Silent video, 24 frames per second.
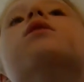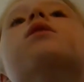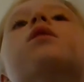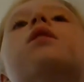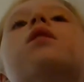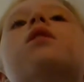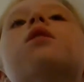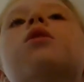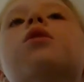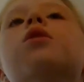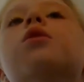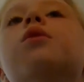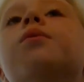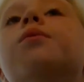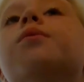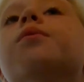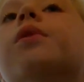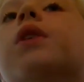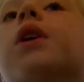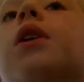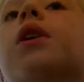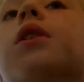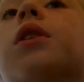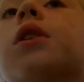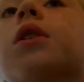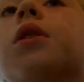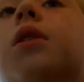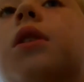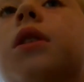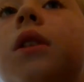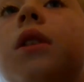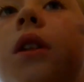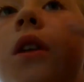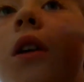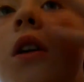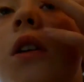So as you
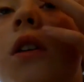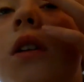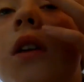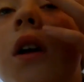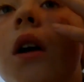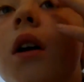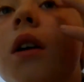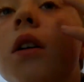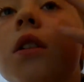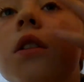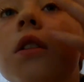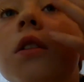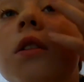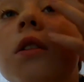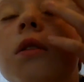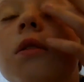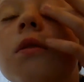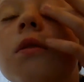can see right there,